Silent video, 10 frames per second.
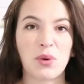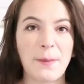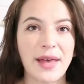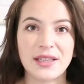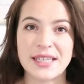
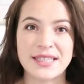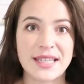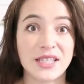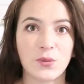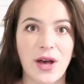rebellious
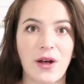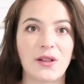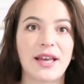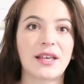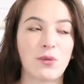as well,
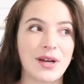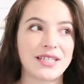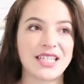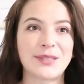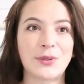like one
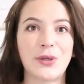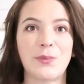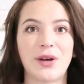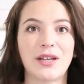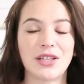
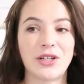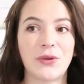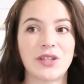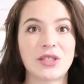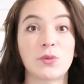teaspoon, but you
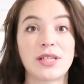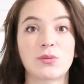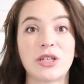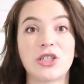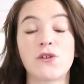know, these
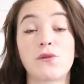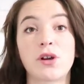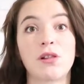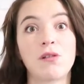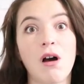ones retail for
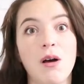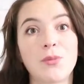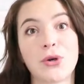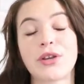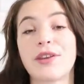a lot
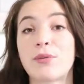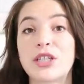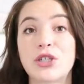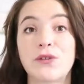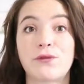more. They
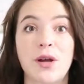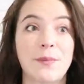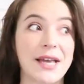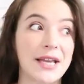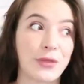retail
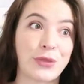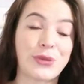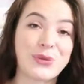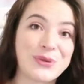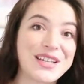from like
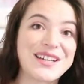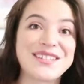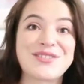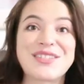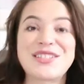
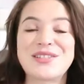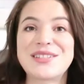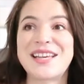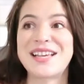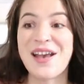300 to
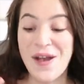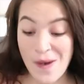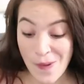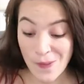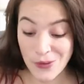like
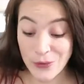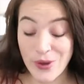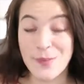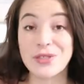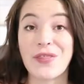all the
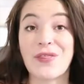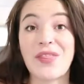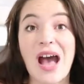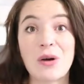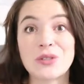way up to
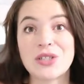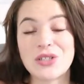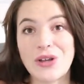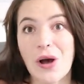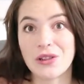
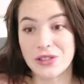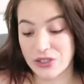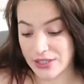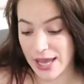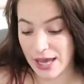
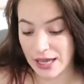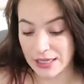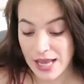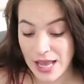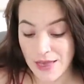$1,000 and